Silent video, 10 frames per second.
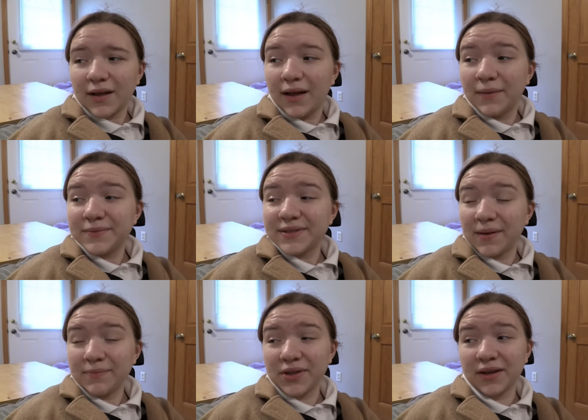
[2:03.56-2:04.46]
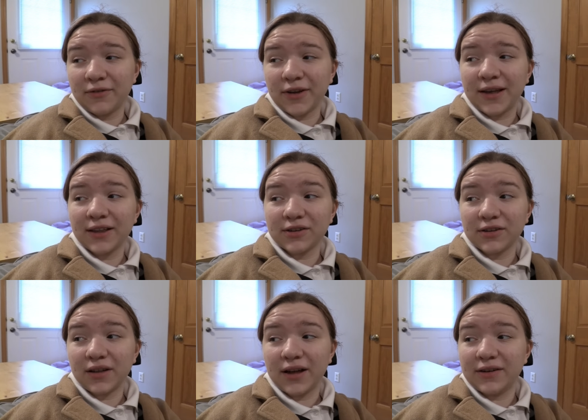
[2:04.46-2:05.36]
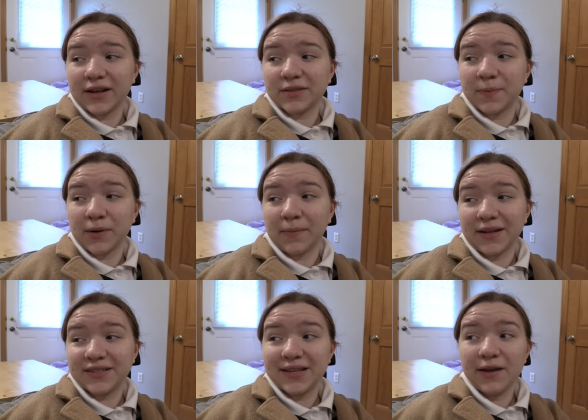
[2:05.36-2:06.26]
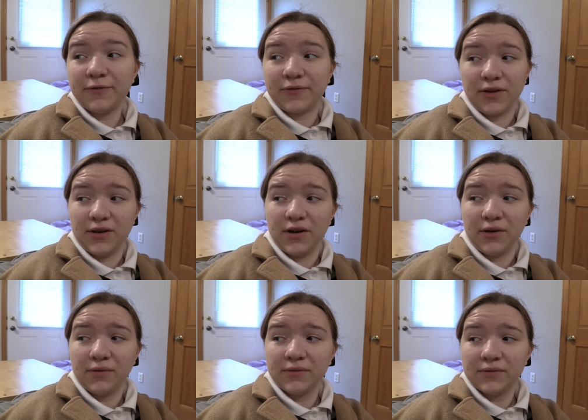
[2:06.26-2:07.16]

I'm something of a killer clown expert myself, you know.